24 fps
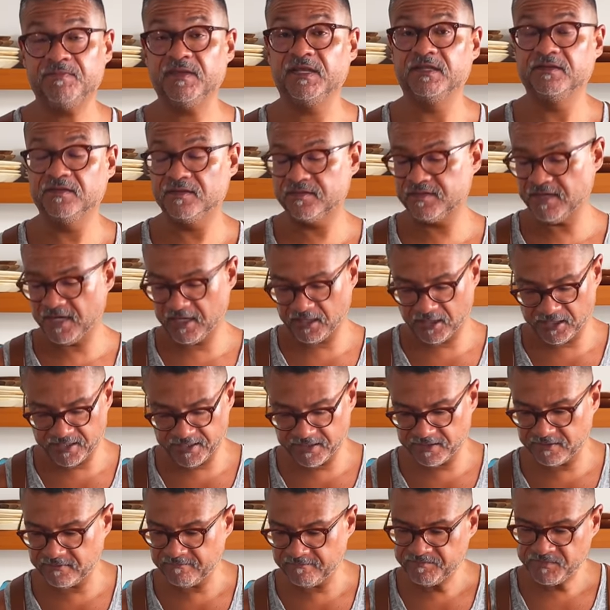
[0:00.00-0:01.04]
in this
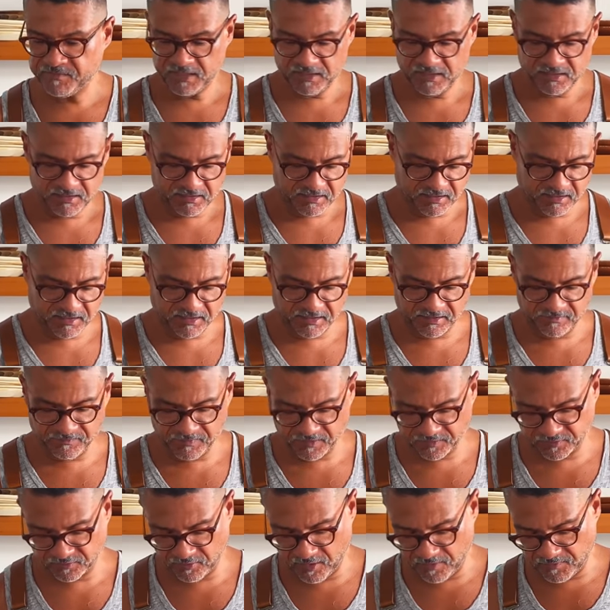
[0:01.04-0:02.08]
area. Um,
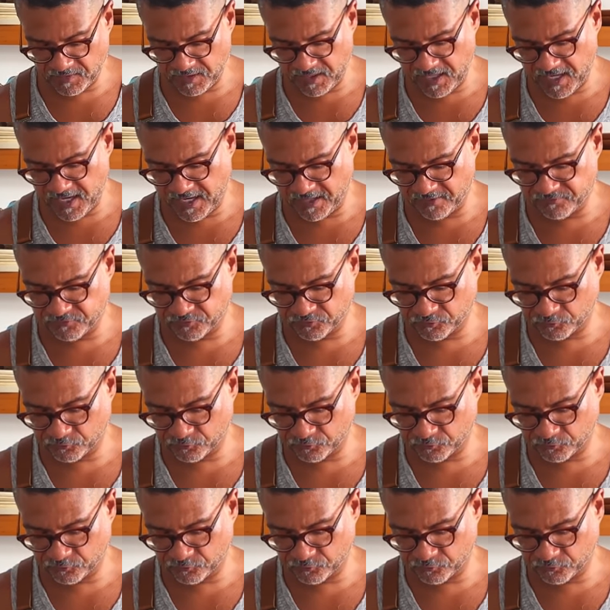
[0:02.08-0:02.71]
so I'm gonna add